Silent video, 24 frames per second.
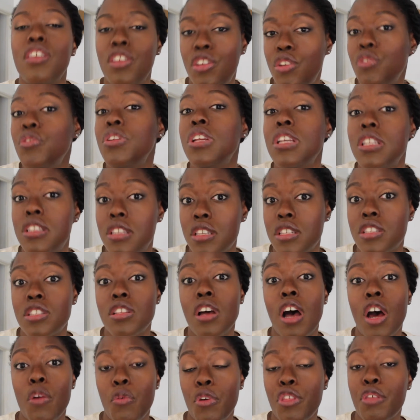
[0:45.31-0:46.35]
you need to
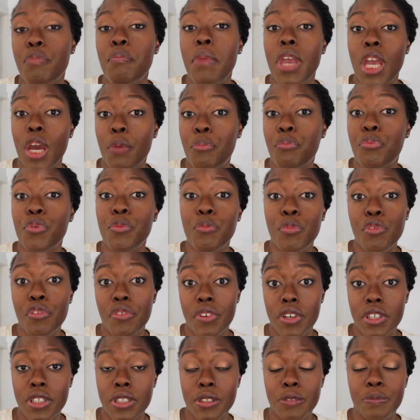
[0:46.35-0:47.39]
start with makeup
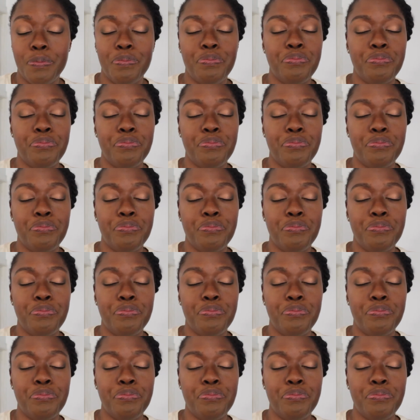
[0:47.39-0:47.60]
removal.